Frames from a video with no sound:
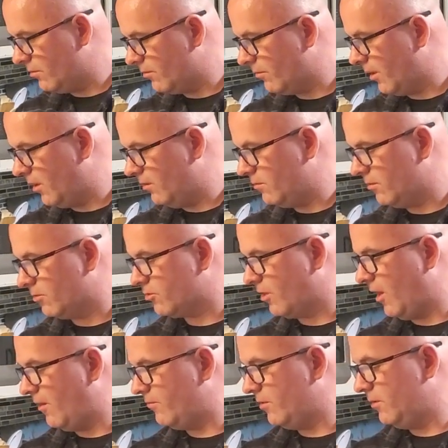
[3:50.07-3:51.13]
out around or
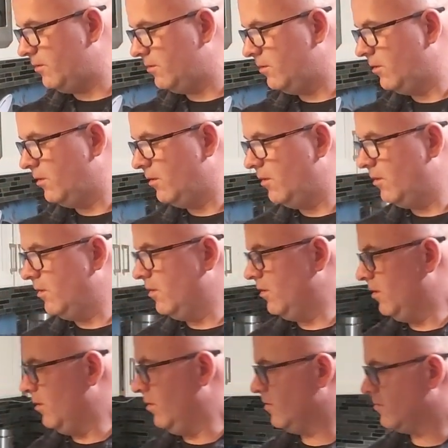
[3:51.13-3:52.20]
traveling.
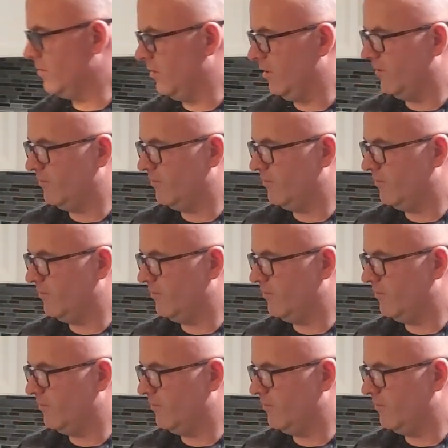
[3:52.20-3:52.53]
It's a